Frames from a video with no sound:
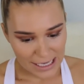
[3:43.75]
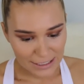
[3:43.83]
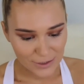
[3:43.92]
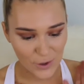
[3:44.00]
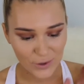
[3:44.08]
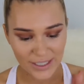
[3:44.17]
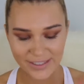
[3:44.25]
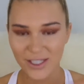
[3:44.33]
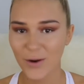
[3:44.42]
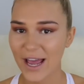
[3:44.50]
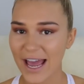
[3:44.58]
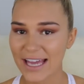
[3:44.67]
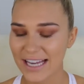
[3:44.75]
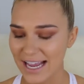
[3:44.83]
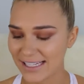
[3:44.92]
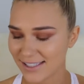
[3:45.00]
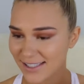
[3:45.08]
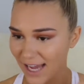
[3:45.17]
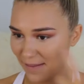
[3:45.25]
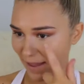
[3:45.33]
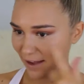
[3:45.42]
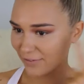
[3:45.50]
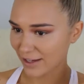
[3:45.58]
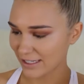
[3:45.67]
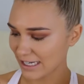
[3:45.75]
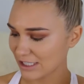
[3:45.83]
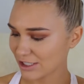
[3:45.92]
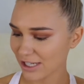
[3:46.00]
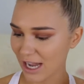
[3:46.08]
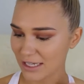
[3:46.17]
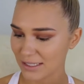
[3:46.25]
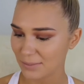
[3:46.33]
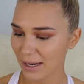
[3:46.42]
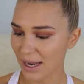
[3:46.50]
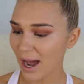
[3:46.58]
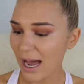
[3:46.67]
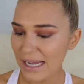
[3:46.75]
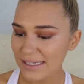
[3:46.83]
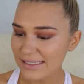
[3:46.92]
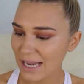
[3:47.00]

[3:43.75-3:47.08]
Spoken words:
So let's go ahead and set that foundation under my eyes.